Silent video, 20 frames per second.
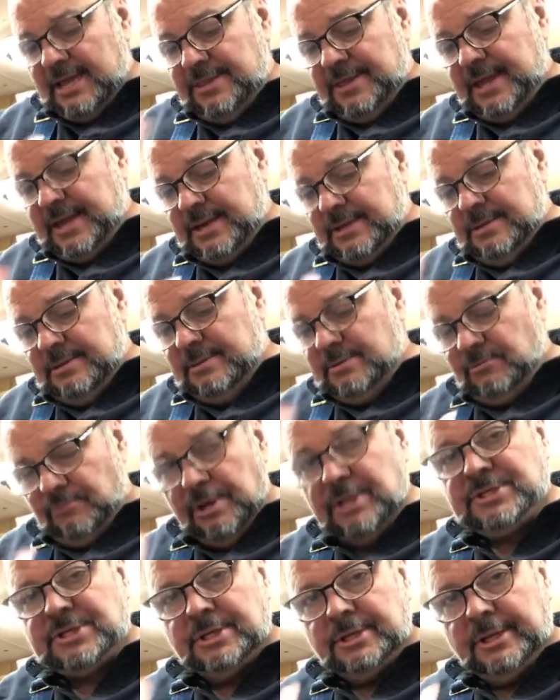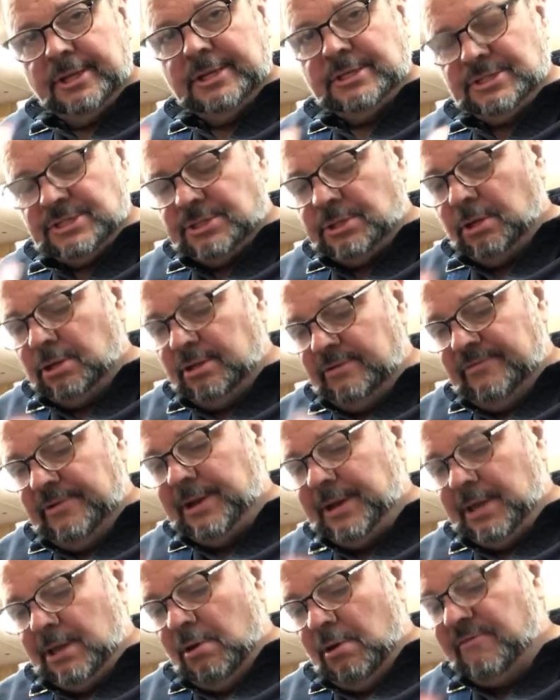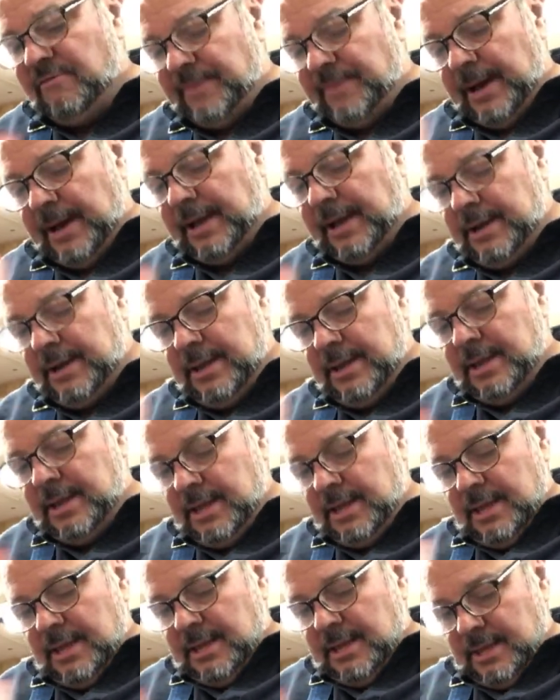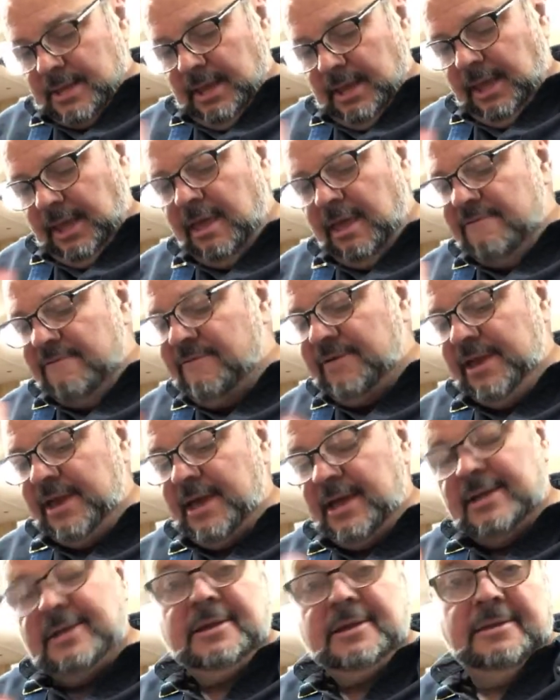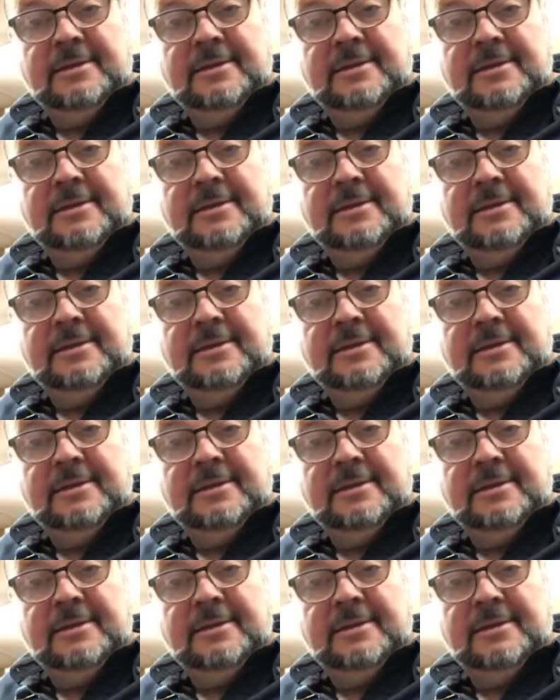that recently stole a video of mine, if he had